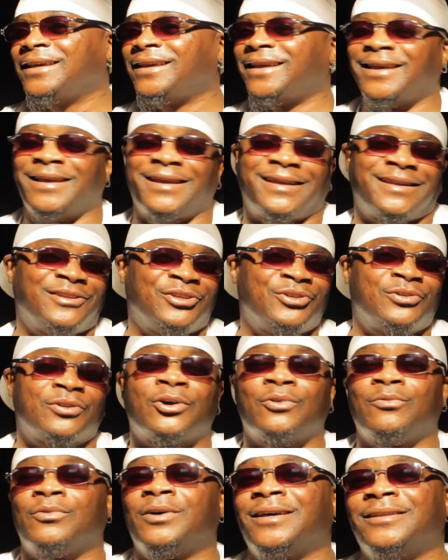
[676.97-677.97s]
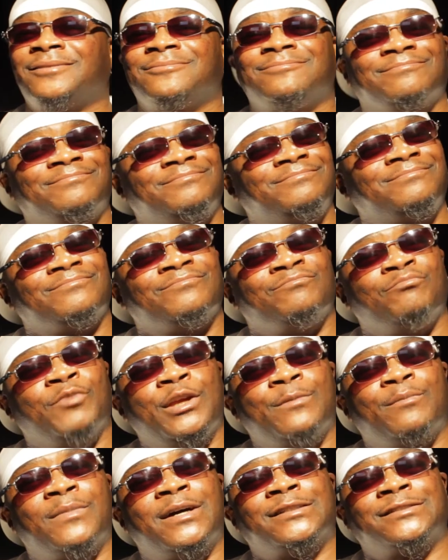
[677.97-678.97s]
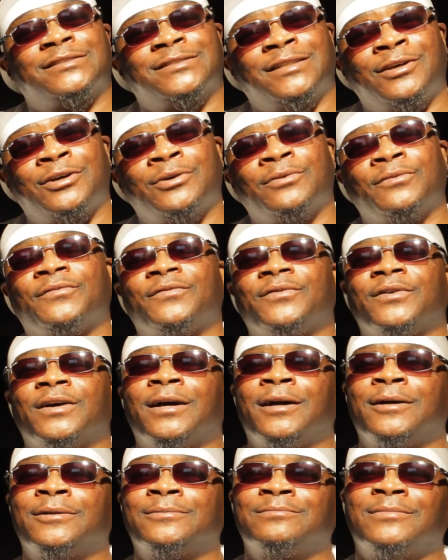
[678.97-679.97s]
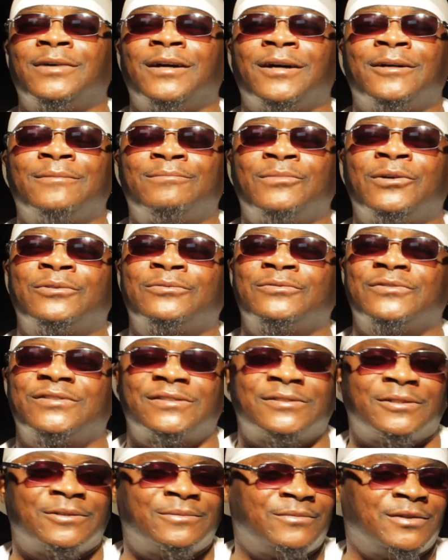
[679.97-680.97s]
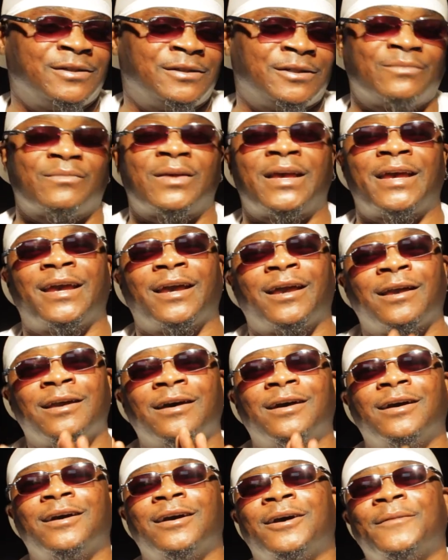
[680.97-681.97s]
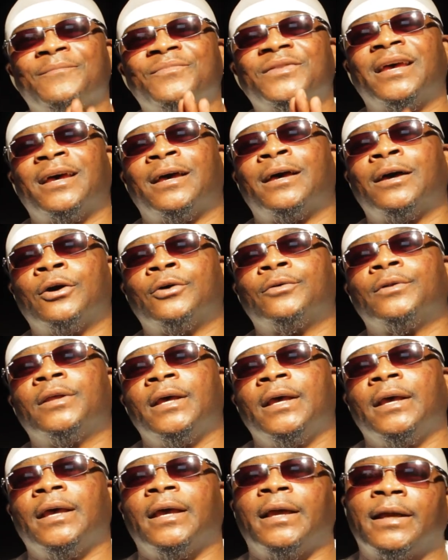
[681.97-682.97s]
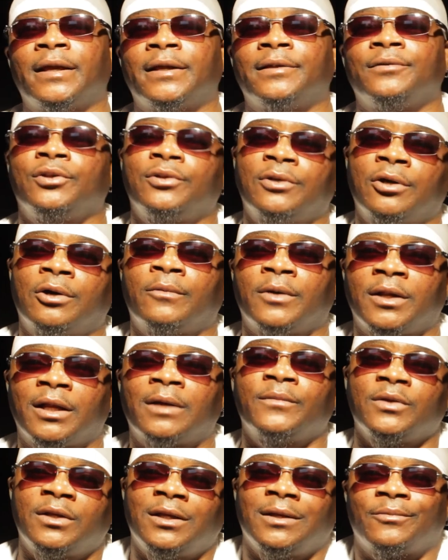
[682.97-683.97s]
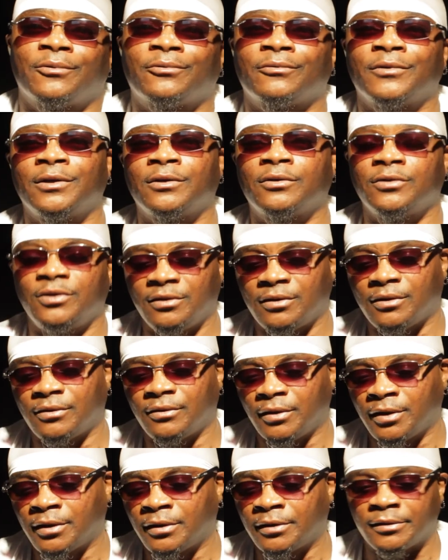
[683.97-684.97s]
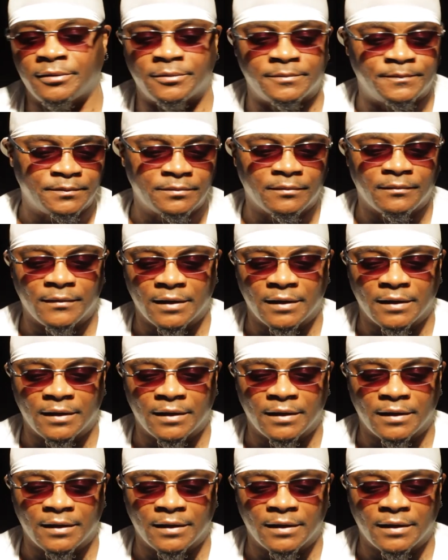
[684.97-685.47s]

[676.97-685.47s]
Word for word: and you know what? me myself i'm i'm on some look man calm down and you know what i'm gonna keep it real you know um